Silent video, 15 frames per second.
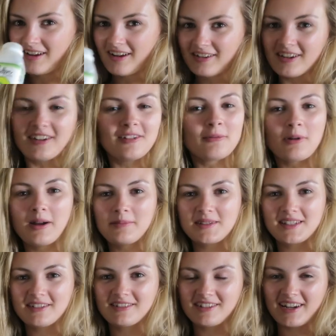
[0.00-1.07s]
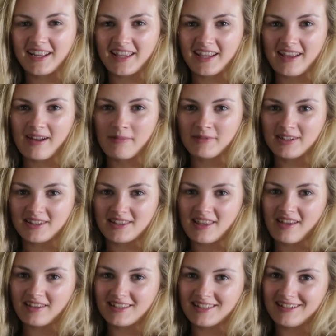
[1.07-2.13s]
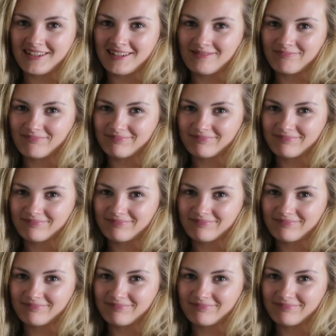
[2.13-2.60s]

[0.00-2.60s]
I don't know why I'm still drinking it, I'm just thirsty.